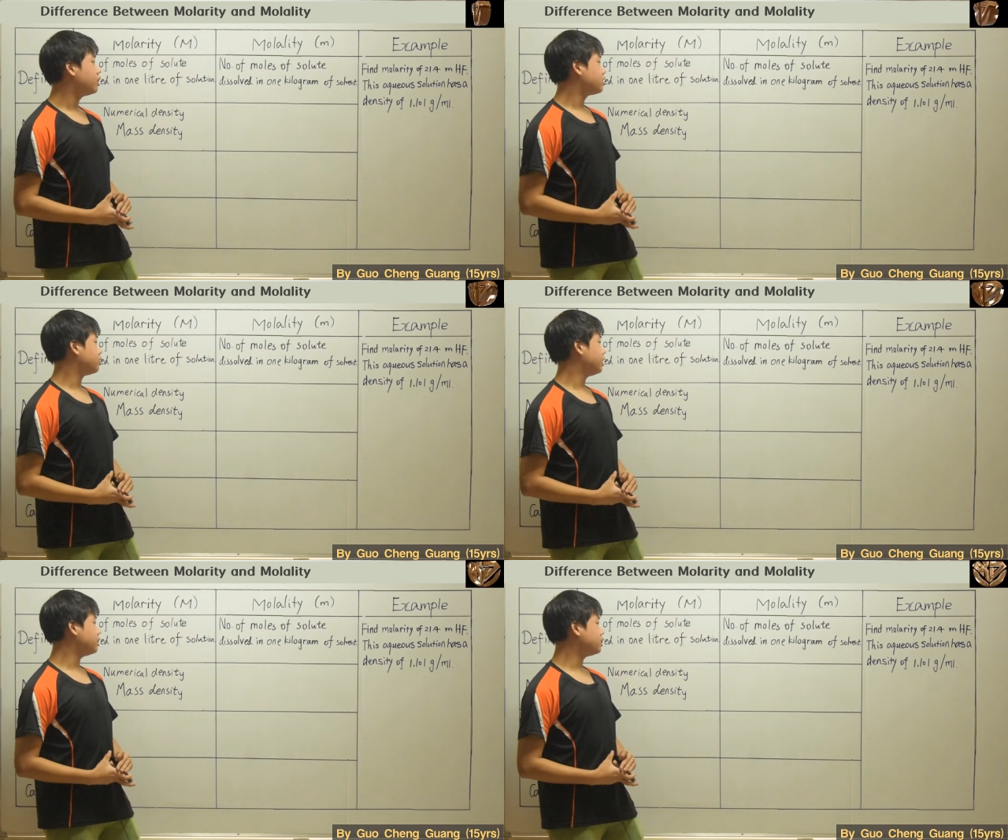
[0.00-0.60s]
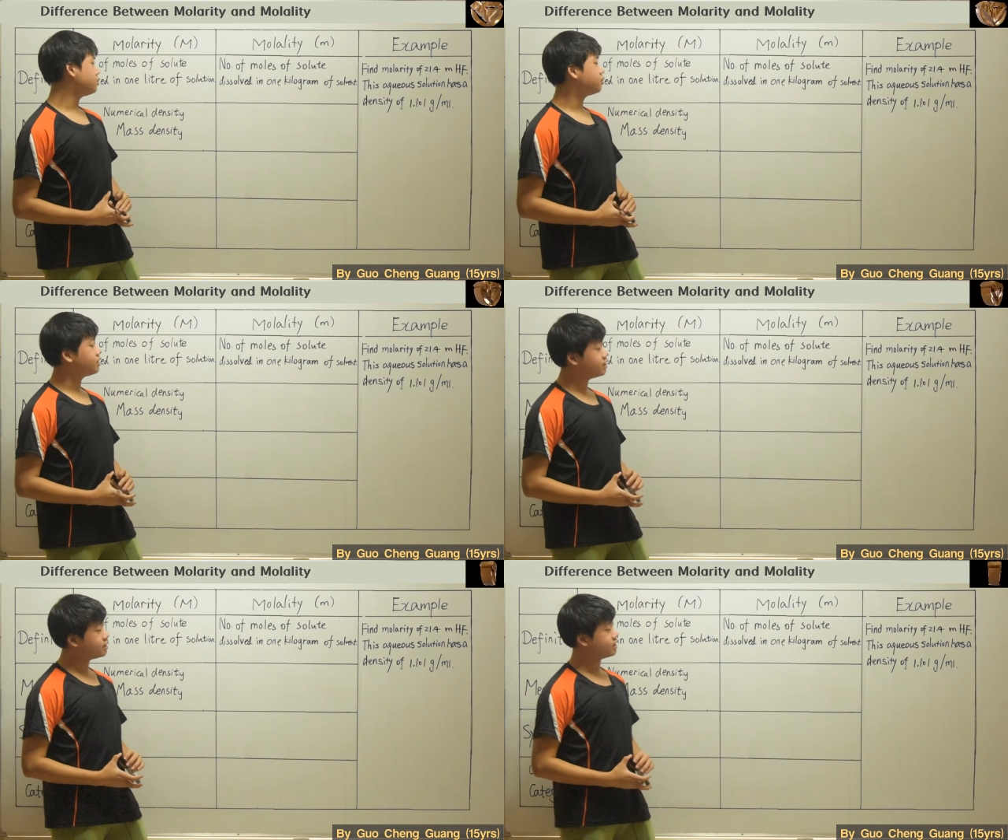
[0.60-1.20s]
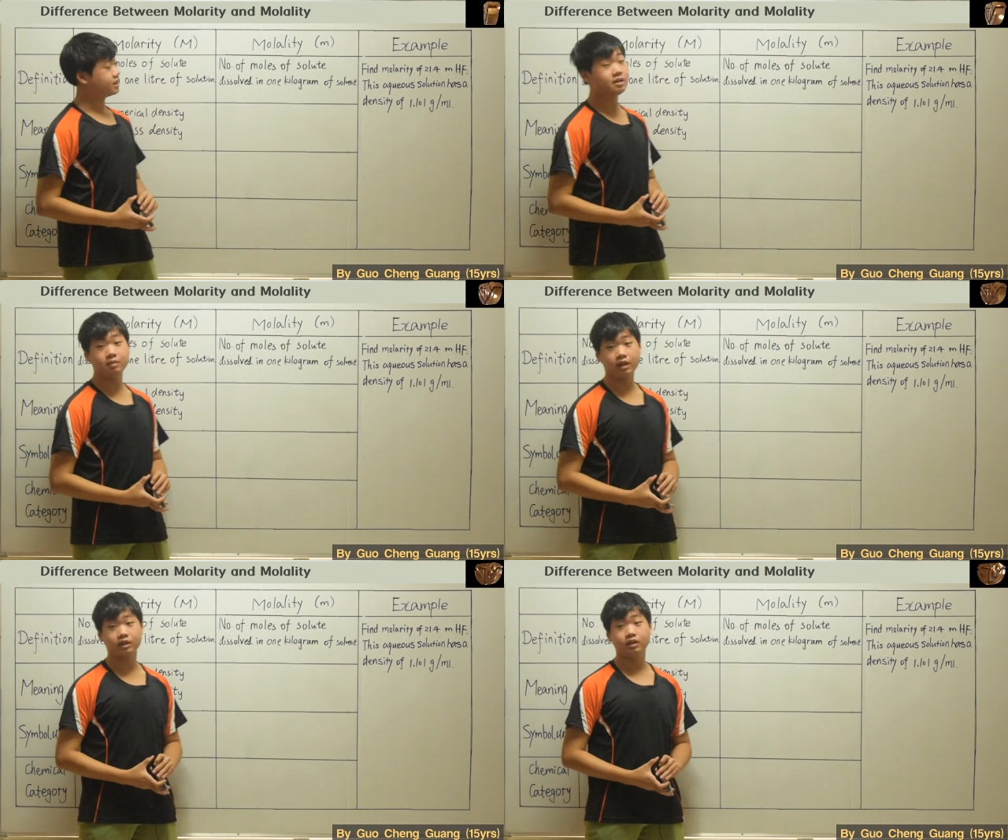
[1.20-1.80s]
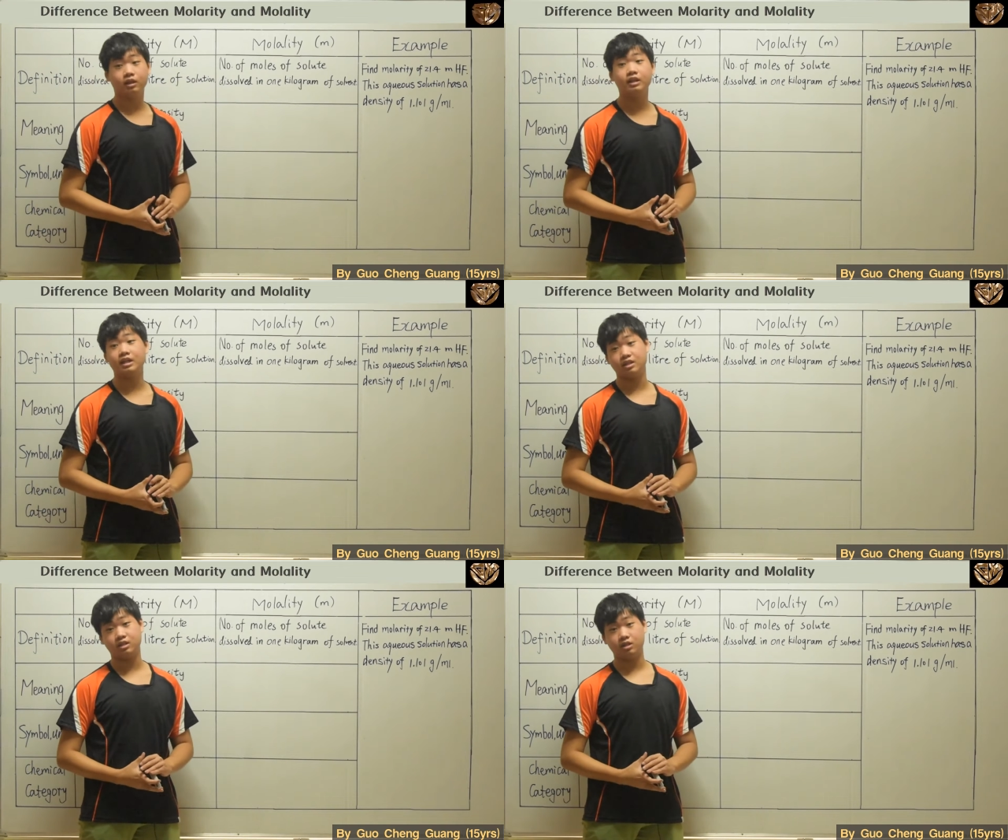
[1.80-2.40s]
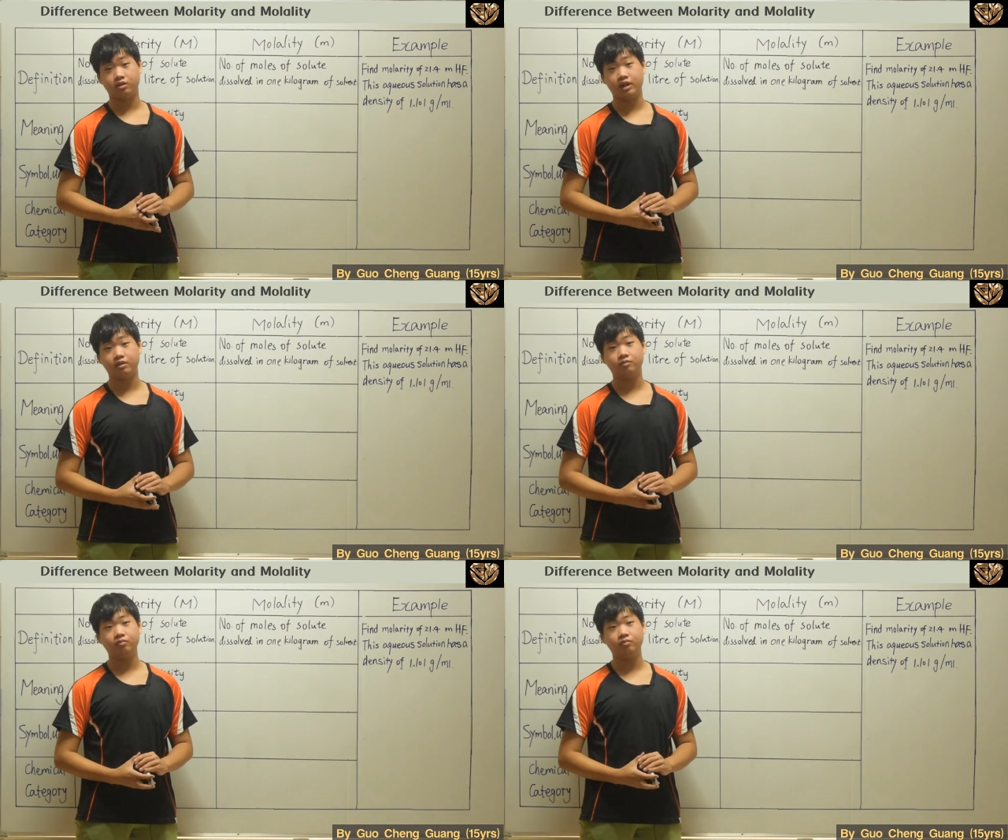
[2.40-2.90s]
So it doesn't really seem like a density, right?